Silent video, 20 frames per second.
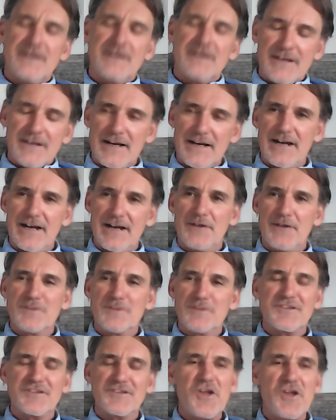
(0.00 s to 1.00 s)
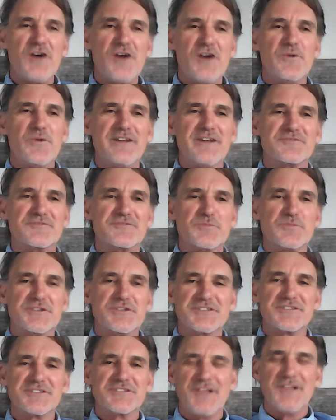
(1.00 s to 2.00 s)
Ah, that's a long ways from British
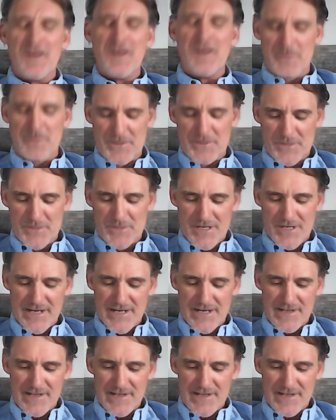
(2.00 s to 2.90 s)
Columbia where I am.